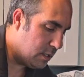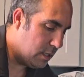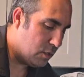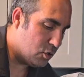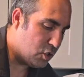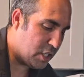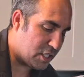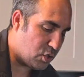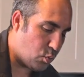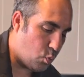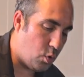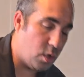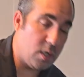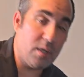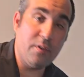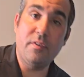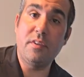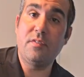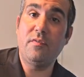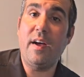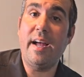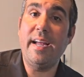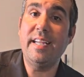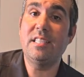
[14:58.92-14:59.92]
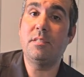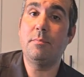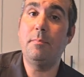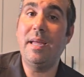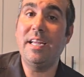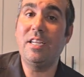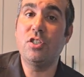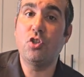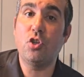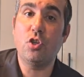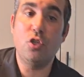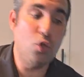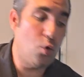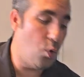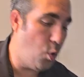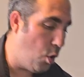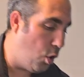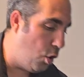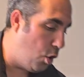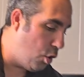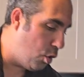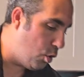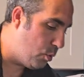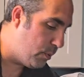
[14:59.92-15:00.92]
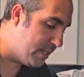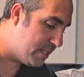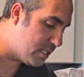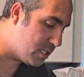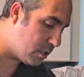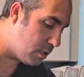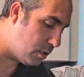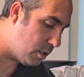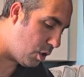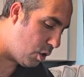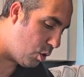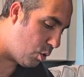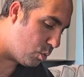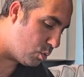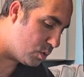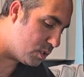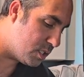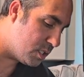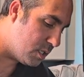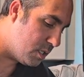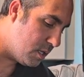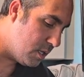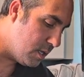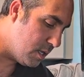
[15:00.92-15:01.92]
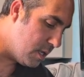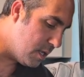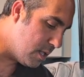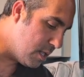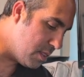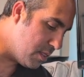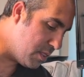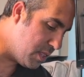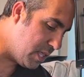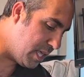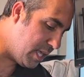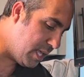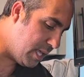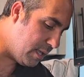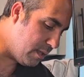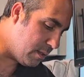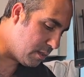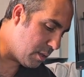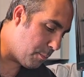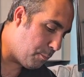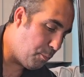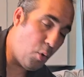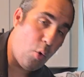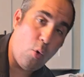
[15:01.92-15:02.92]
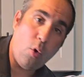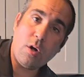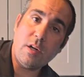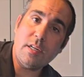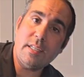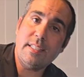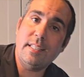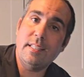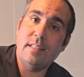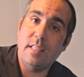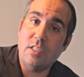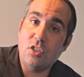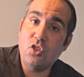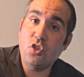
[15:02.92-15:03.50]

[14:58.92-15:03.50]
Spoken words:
Just a word of advice, make sure you always close the port, the